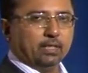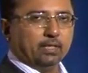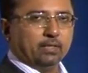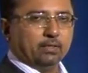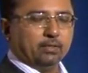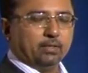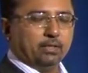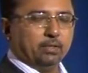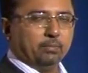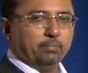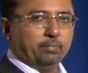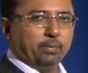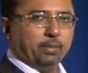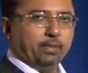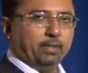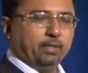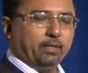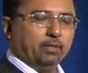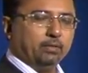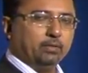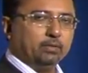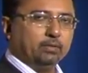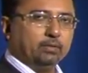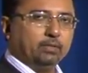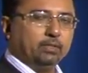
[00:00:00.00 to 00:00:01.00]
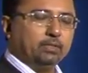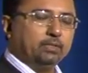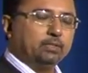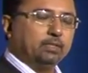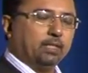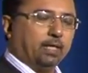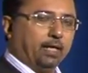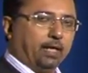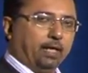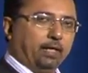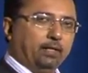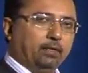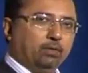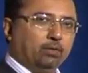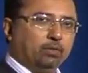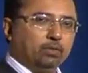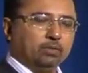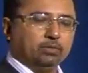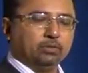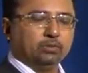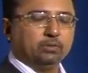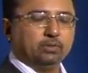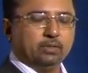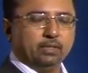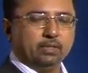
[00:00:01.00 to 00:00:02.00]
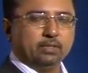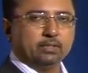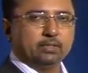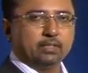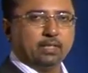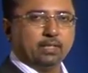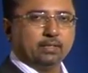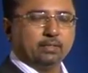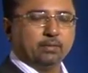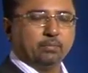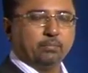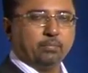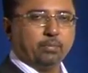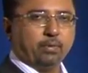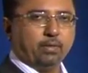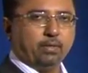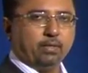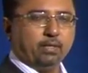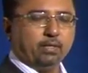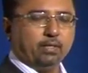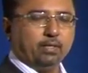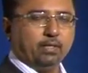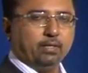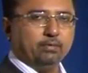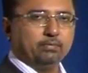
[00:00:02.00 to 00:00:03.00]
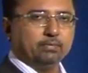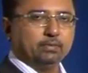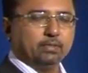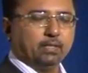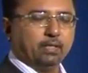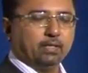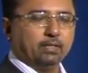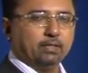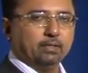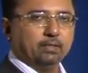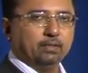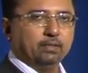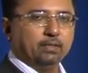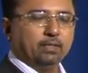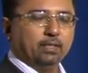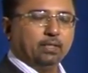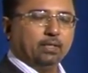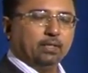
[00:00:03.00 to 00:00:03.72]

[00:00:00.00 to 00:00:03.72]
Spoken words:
Now, depending on this and also things like the product life cycle,